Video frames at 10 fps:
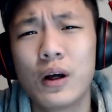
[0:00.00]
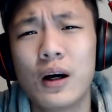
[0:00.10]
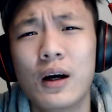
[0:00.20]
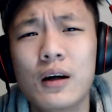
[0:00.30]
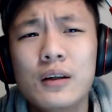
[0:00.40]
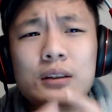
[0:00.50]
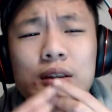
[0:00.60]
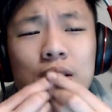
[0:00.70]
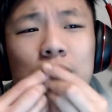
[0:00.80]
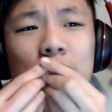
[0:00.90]

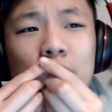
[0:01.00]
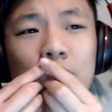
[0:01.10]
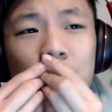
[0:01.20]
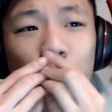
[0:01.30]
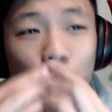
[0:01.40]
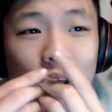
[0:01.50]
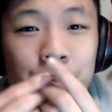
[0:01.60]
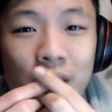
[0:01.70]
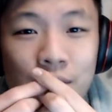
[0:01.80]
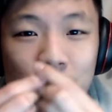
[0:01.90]
Uh,
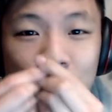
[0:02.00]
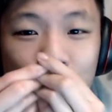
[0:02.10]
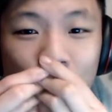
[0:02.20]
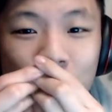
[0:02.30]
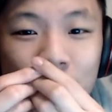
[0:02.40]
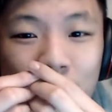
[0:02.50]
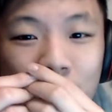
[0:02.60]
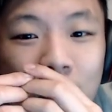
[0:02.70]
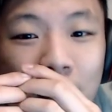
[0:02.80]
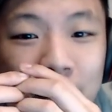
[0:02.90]
replay feature,
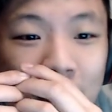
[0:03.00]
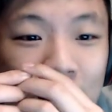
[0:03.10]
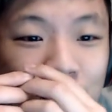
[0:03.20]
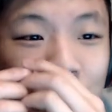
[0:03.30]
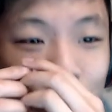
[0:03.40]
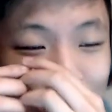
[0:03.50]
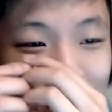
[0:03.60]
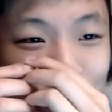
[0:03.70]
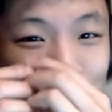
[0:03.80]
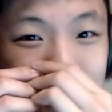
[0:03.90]
and I actually used
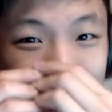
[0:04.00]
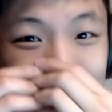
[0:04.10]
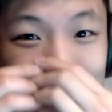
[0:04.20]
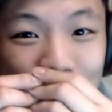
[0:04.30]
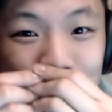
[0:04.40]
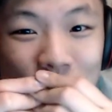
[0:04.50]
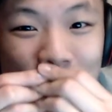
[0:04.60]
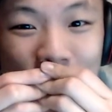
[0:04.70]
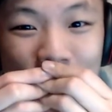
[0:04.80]
that for the first time today.